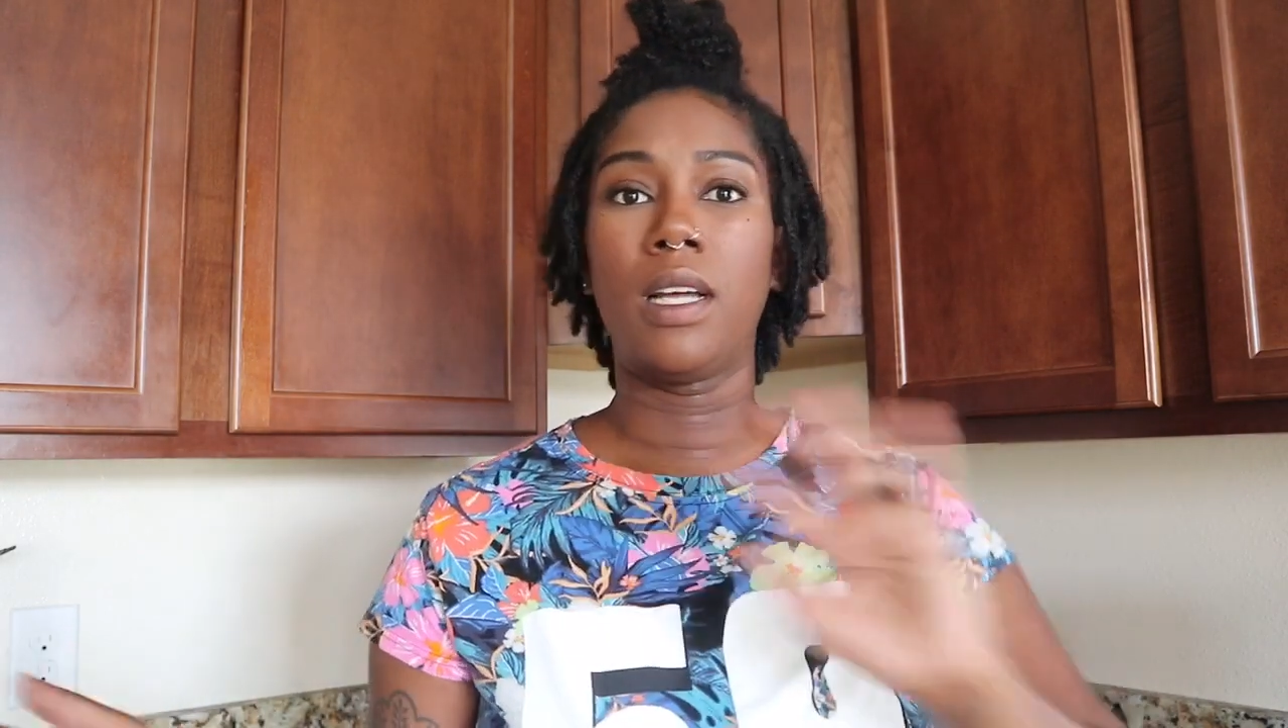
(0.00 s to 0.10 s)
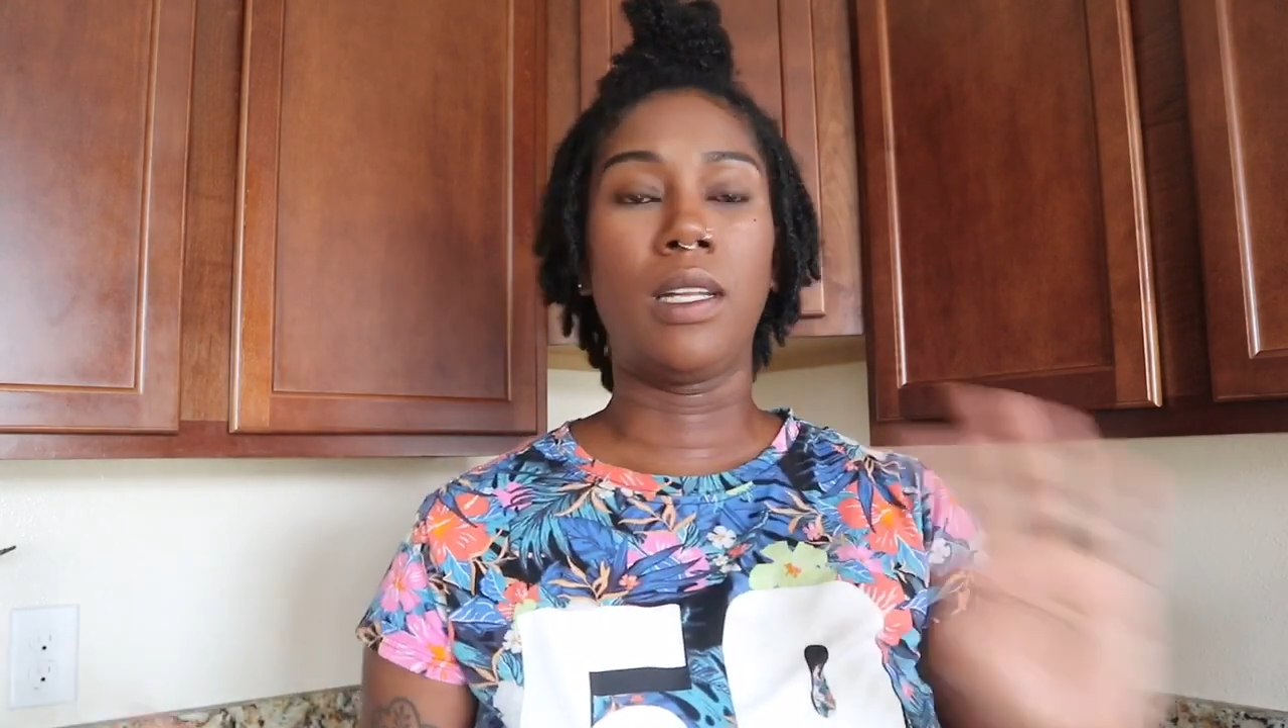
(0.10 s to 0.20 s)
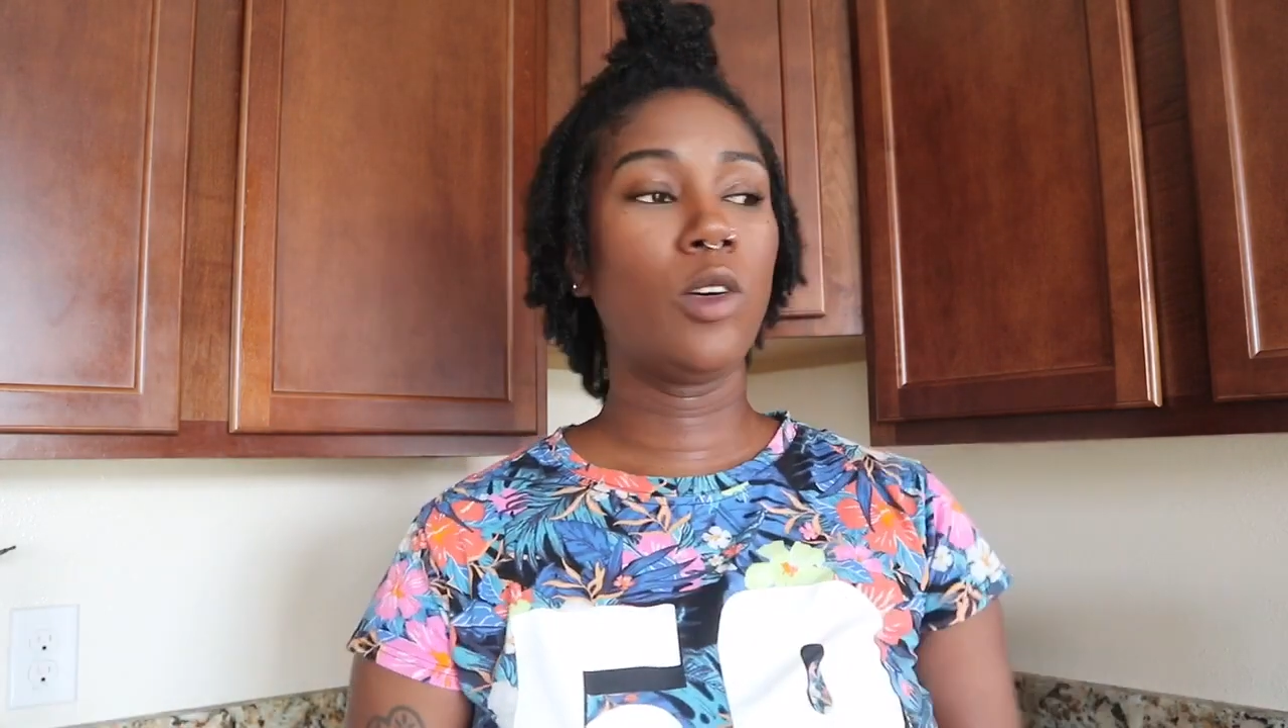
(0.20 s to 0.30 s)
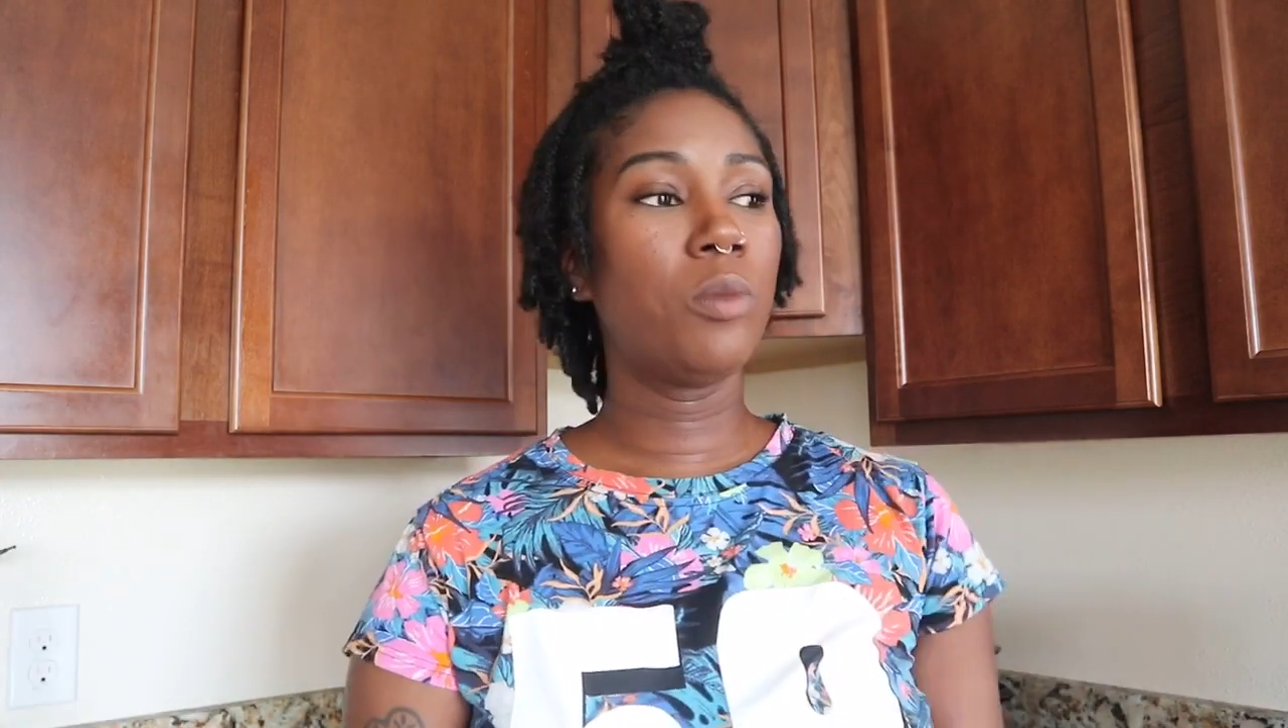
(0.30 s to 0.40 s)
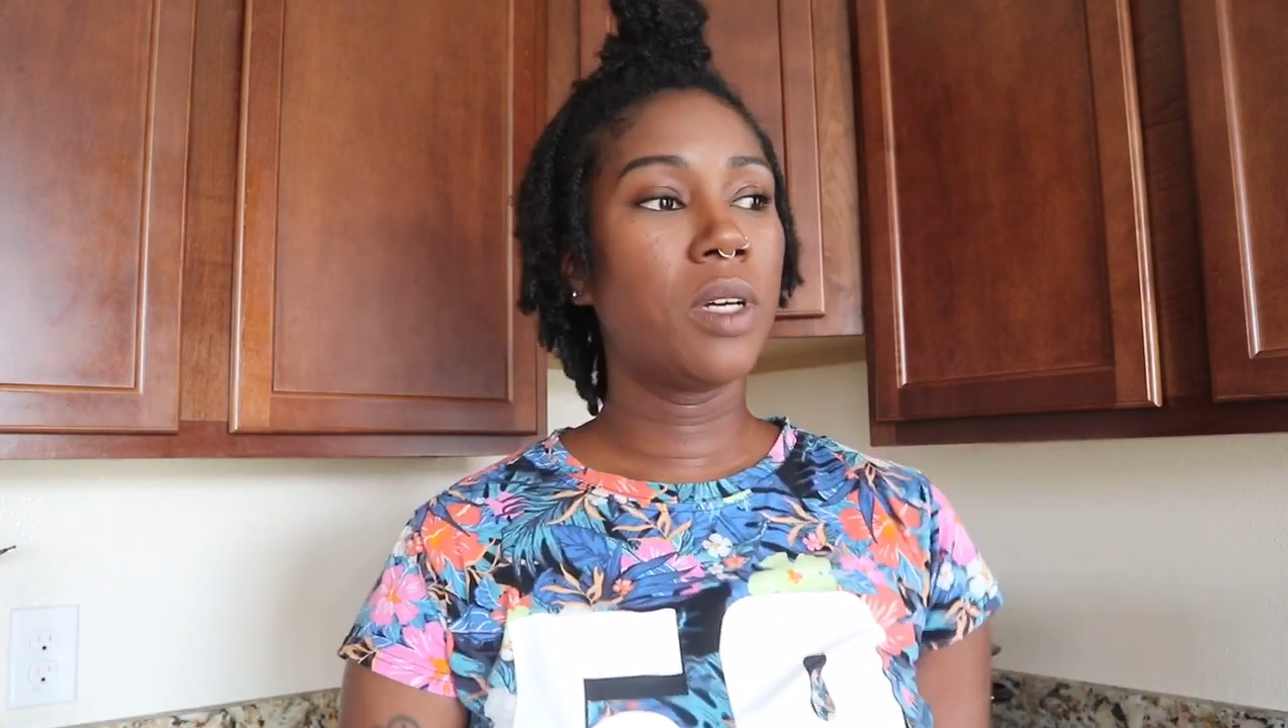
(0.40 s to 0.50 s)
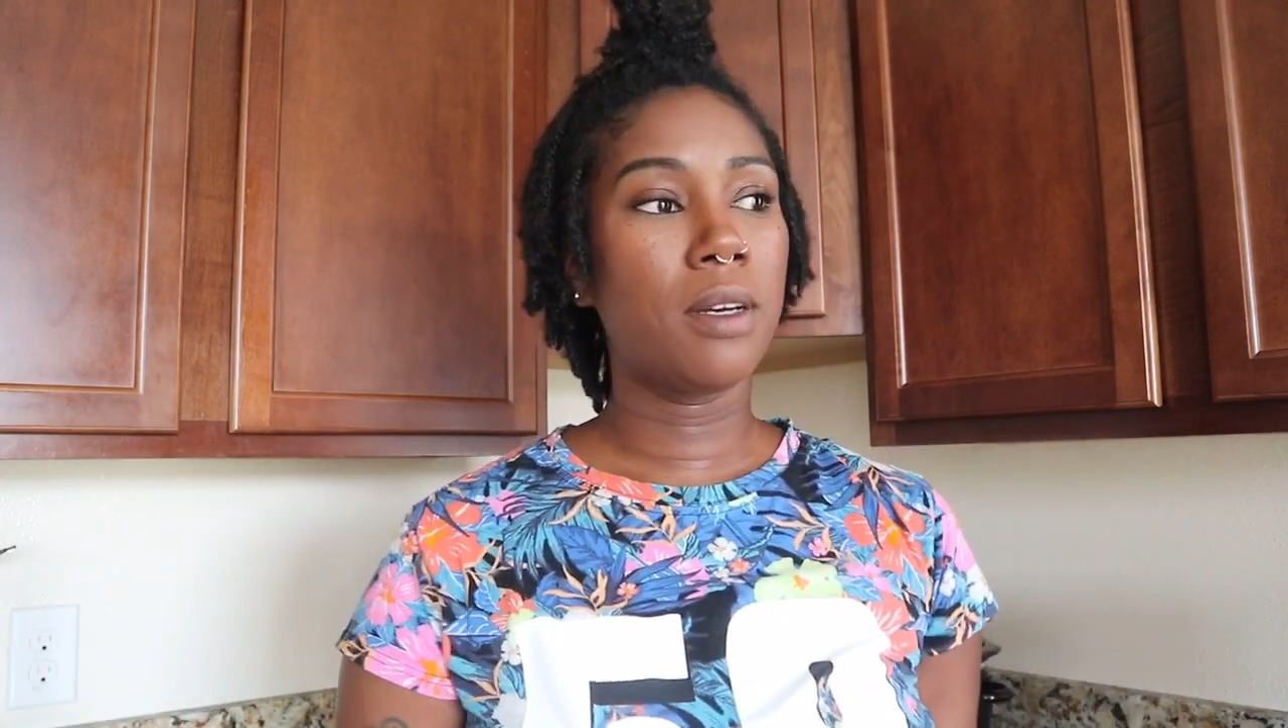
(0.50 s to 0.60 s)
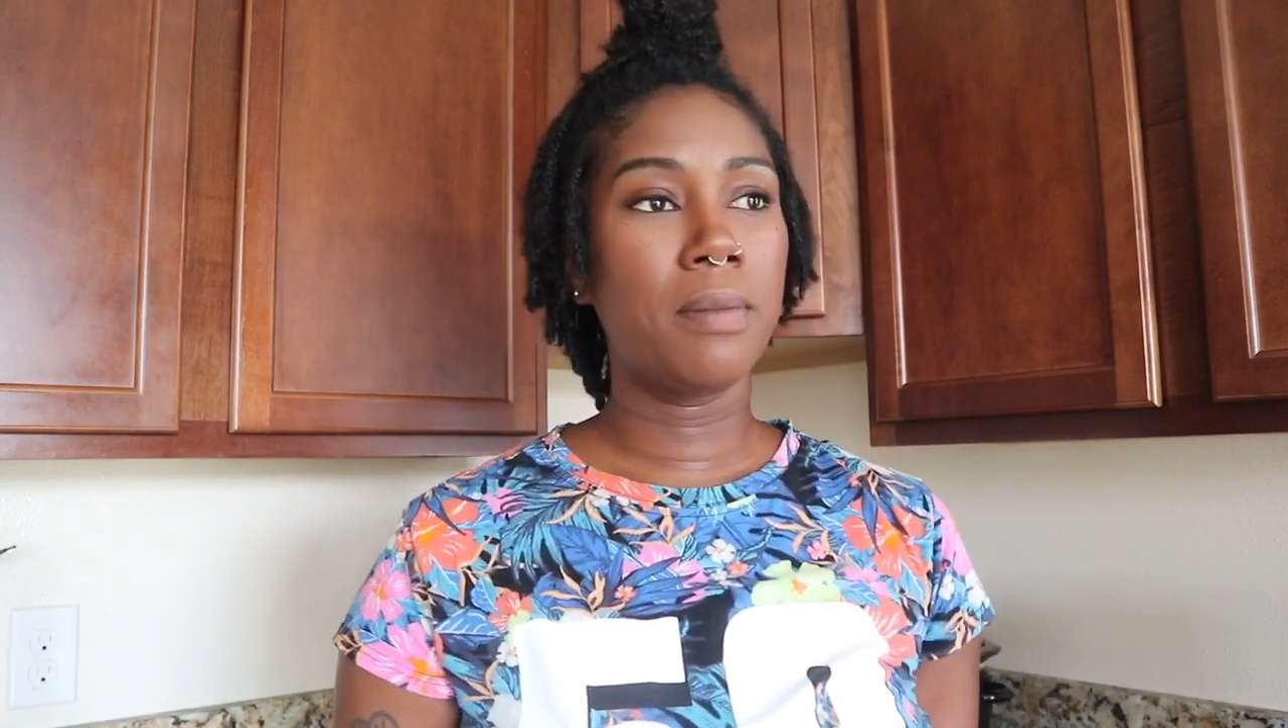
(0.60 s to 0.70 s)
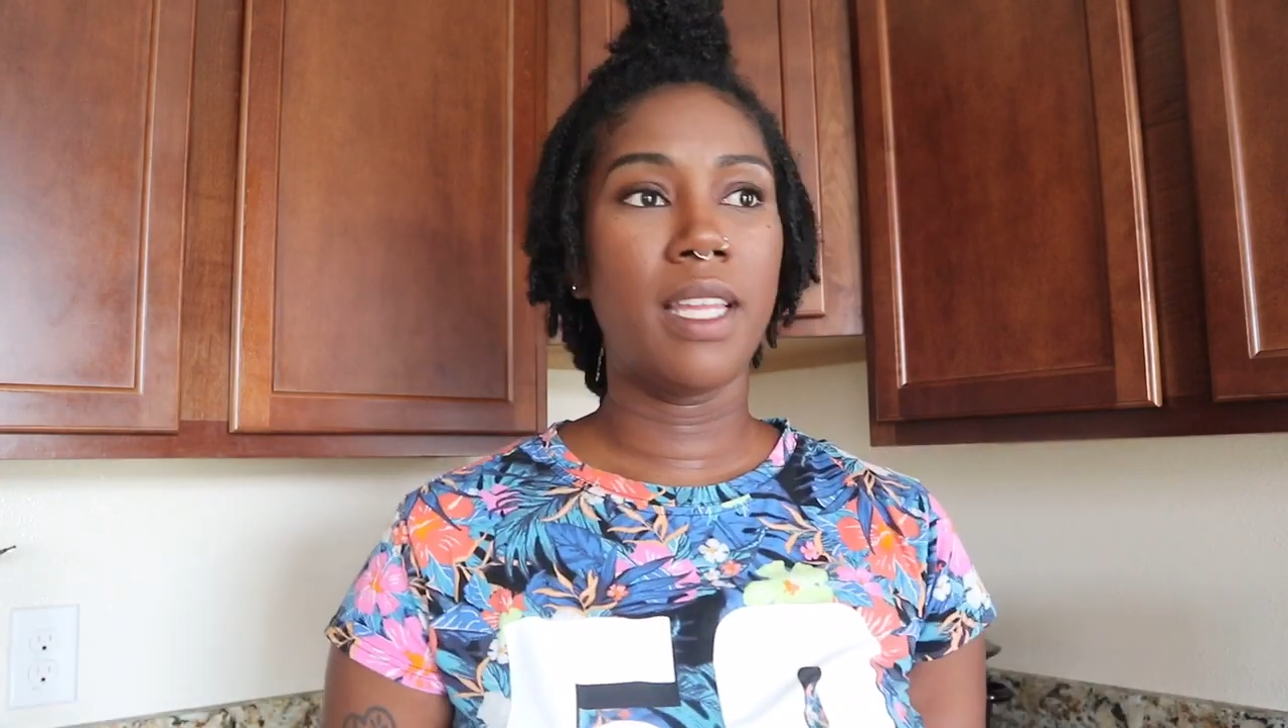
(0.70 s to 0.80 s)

aluminum